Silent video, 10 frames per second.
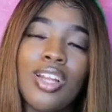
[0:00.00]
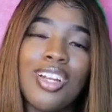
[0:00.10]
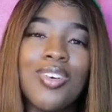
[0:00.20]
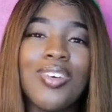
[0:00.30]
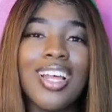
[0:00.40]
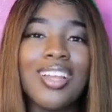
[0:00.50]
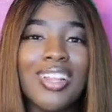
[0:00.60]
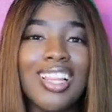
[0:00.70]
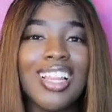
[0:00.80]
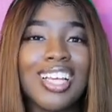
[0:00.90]
and I know when I
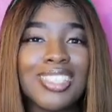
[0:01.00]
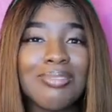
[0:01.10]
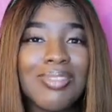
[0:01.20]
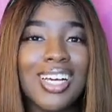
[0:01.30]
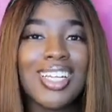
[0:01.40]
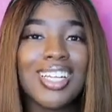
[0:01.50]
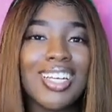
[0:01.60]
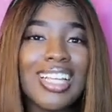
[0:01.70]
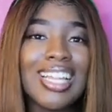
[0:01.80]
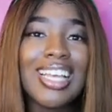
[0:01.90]
really like somebody and
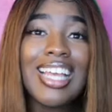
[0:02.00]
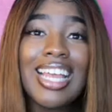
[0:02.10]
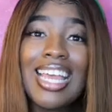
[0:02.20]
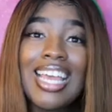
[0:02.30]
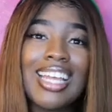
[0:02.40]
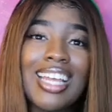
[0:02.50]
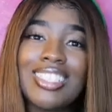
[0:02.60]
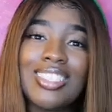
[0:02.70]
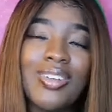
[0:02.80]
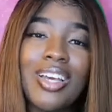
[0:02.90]
all that, and I
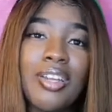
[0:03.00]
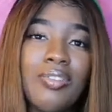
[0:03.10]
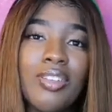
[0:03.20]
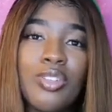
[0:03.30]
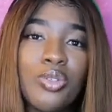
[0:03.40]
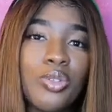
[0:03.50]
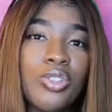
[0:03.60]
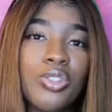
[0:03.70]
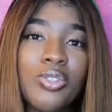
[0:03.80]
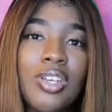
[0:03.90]
just don't have that feeling
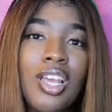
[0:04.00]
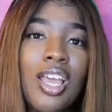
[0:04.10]
towards you.